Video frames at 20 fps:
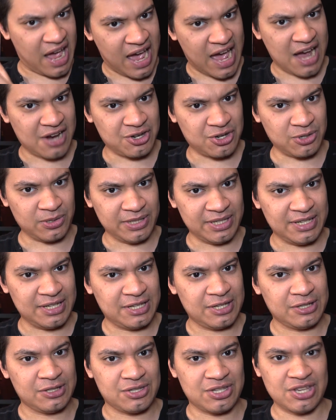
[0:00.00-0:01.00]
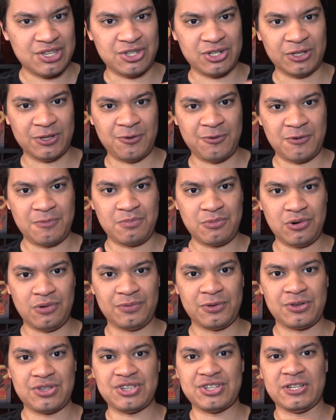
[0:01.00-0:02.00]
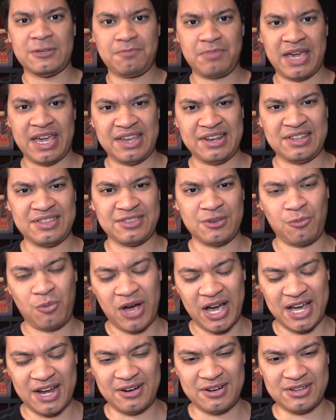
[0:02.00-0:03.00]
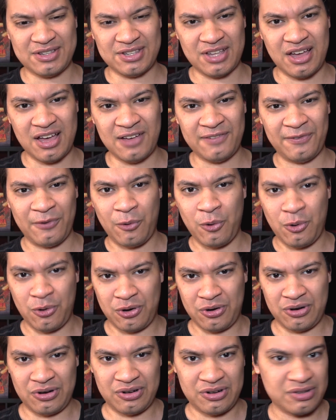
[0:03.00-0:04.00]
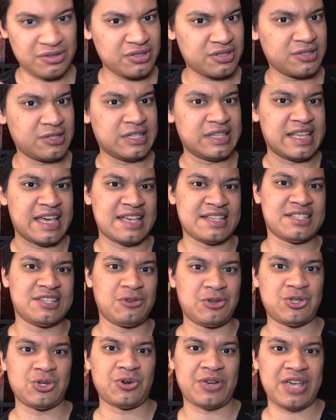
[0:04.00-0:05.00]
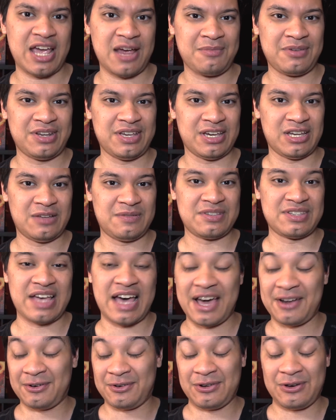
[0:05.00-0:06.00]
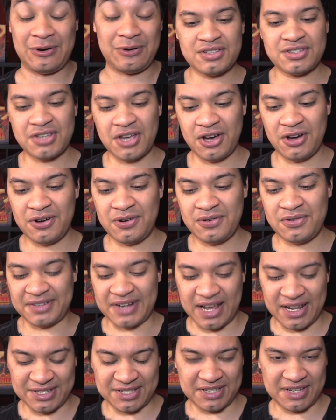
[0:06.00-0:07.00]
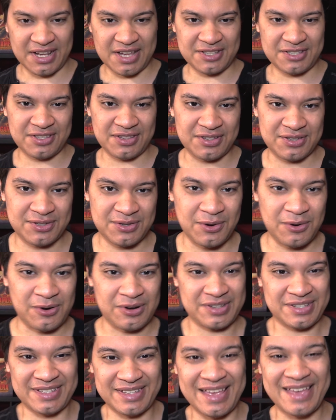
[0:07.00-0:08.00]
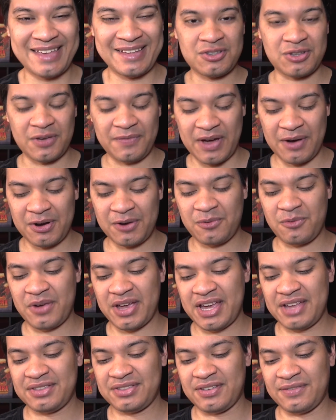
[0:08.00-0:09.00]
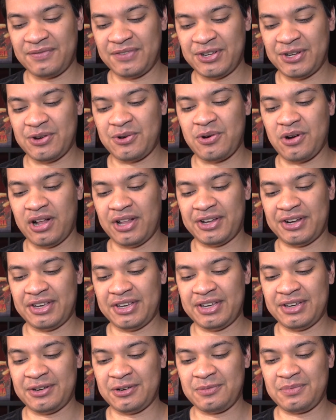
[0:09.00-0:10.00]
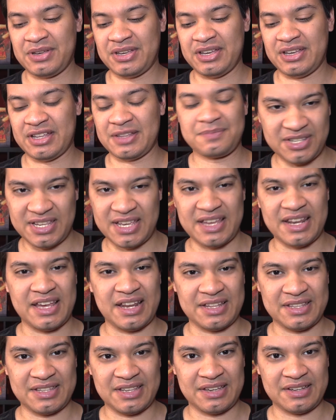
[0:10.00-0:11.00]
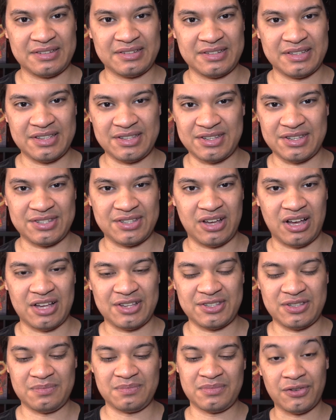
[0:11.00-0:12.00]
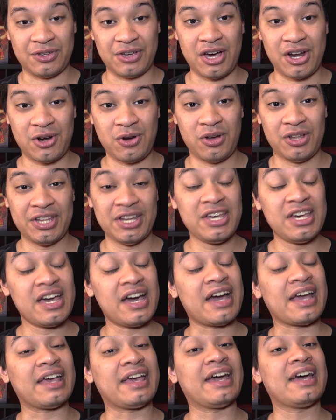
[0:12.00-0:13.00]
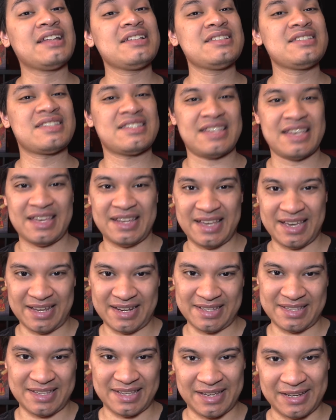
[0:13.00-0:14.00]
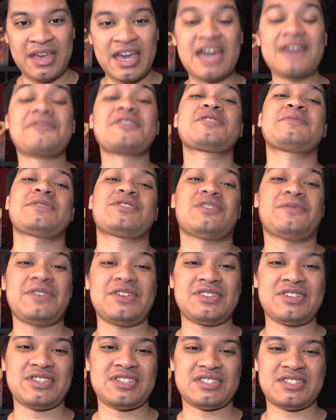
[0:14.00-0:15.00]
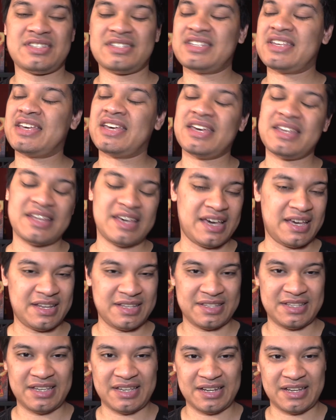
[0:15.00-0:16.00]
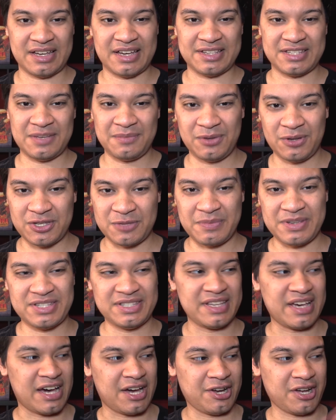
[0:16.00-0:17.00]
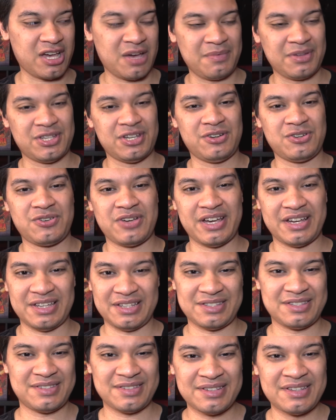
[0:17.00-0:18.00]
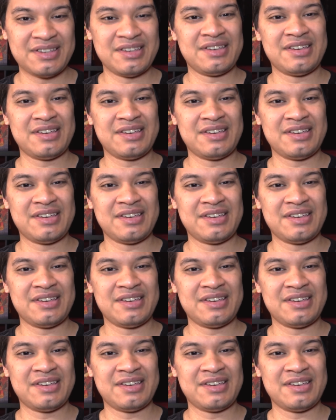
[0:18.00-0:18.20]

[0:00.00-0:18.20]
actually digitally remove or digitally painted the wires off, or that's the original camera negatives? I don't know. So now let's get on to the scores. So if I were to rate the video quality, it'll be a 10 out of 10. It's just awesome. For the audio quality, again, 10 out of 10. And for special features, 10 out of 10, guys. Even though it's missing the audio commentary track, it's